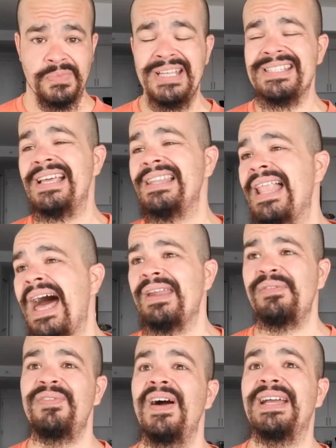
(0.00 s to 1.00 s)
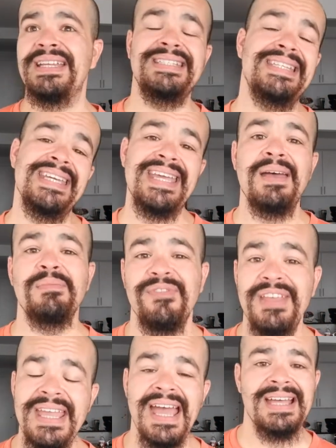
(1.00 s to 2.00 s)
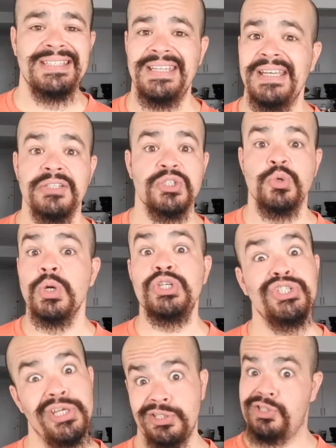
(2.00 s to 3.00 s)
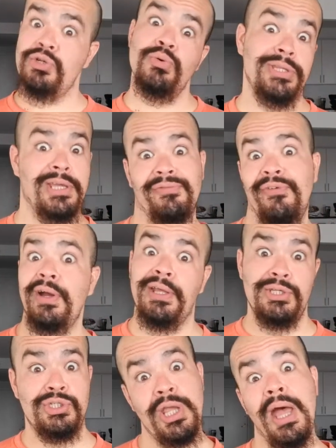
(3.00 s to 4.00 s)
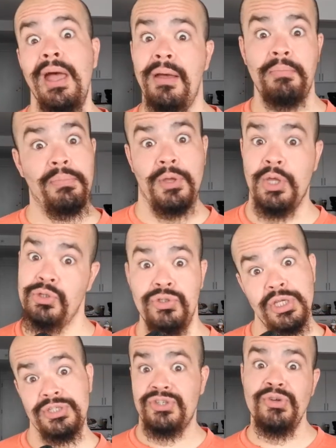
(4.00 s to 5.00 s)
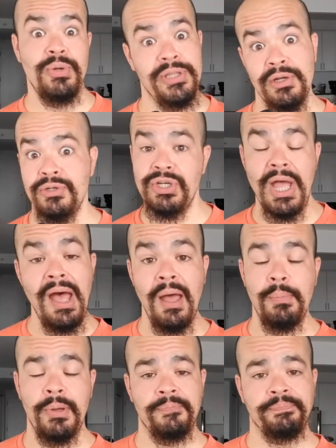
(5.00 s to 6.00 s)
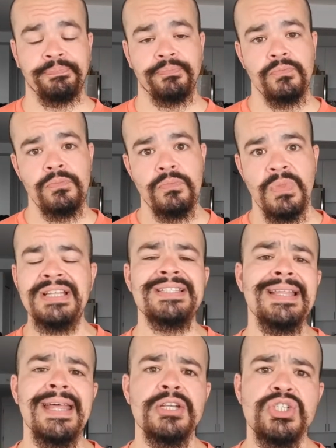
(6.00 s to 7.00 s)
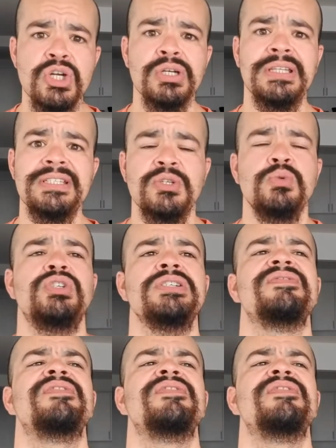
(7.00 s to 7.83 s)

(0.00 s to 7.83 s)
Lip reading: It's a lot of fucking DMV-ass niggas who are just doing their fucking job. Just doing their job. It's a lot of journalists who just,